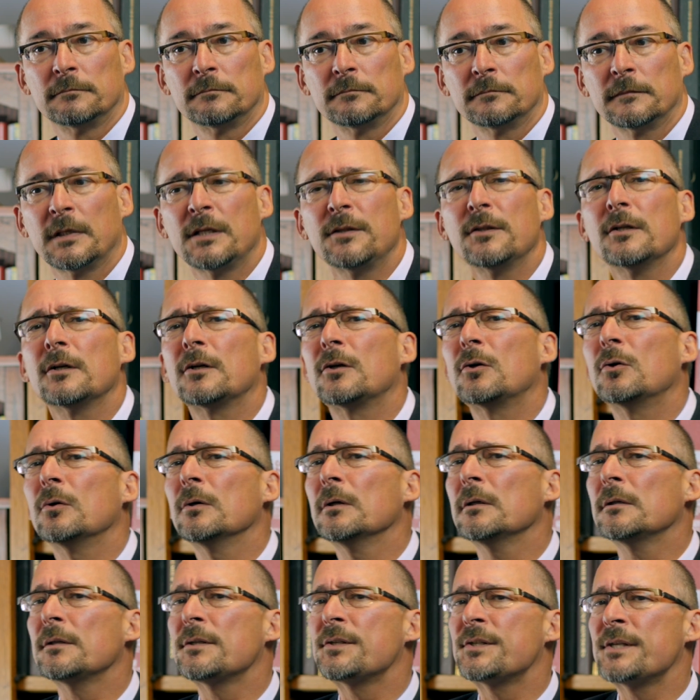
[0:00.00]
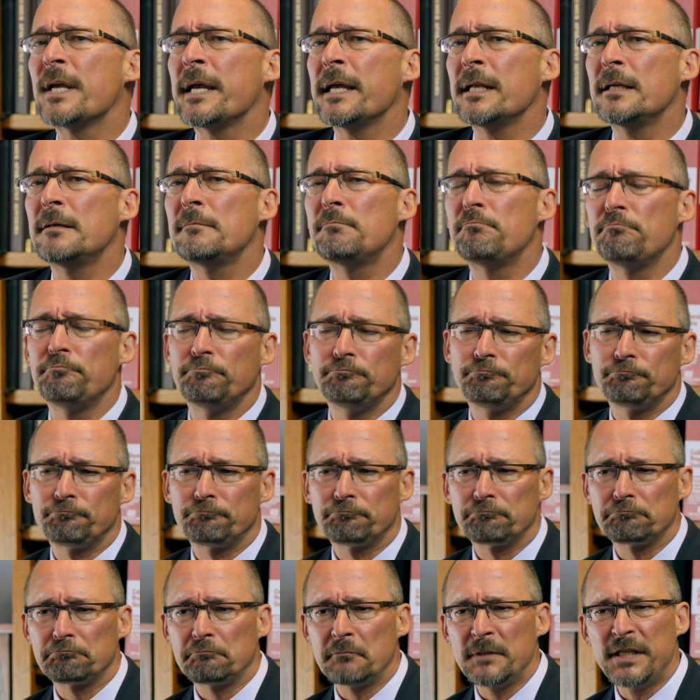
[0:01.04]
And the court said,
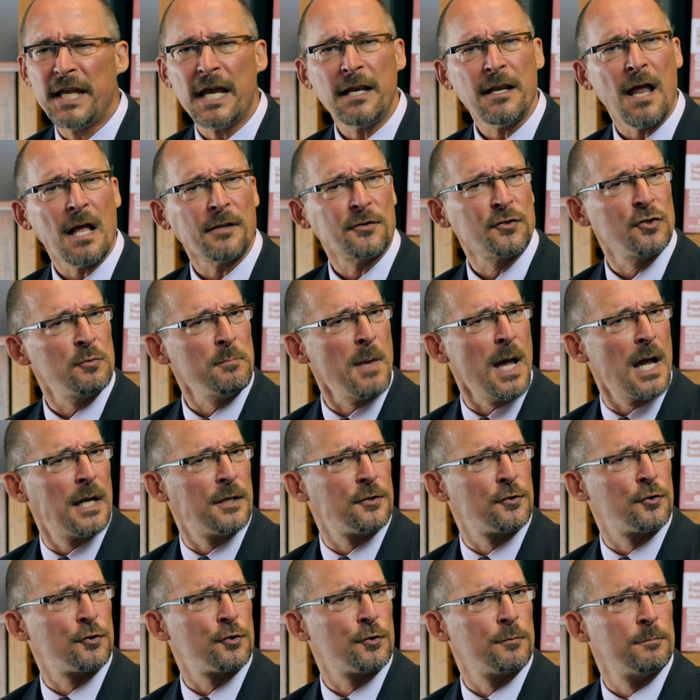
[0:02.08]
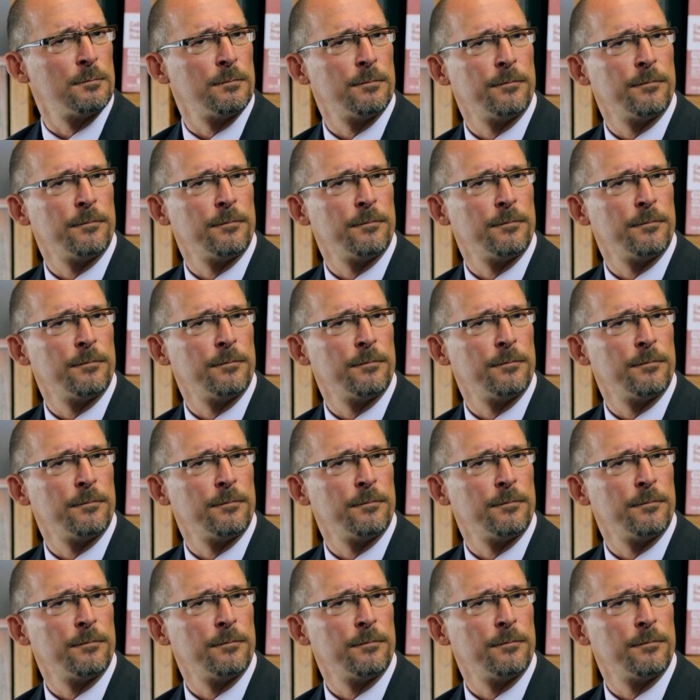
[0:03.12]
yeah, not so much.